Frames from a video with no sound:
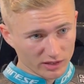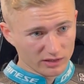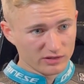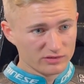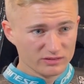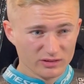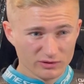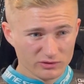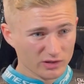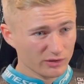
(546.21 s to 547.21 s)
The
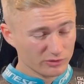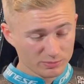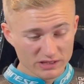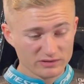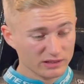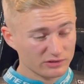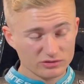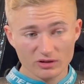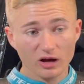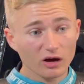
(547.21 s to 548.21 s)
SE0 tyre is basically
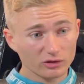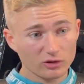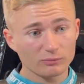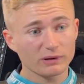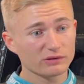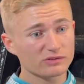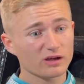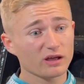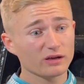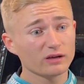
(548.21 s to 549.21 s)
just a harder compound
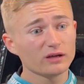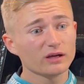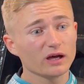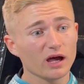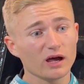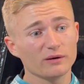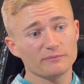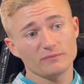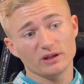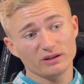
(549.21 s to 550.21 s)
tyre,
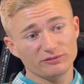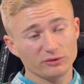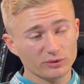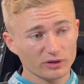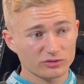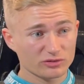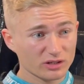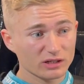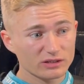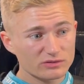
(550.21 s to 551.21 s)
and if you are
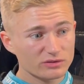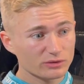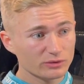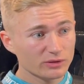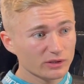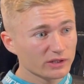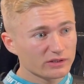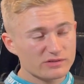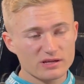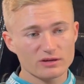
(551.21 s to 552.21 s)
struggling to,
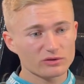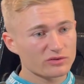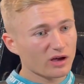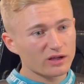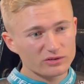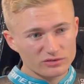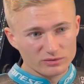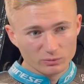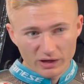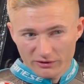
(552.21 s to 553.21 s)
say, your tyres
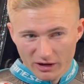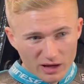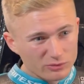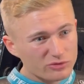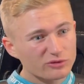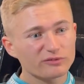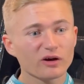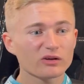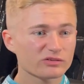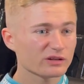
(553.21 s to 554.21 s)
wearing out too
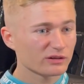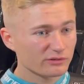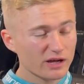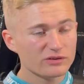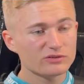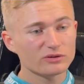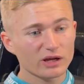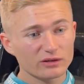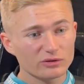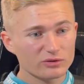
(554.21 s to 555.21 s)
fast in the race, you
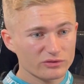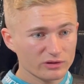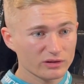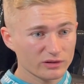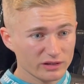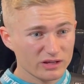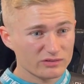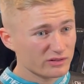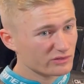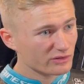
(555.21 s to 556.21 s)
can use the
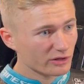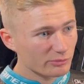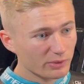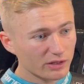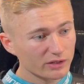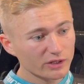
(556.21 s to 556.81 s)
SE0, but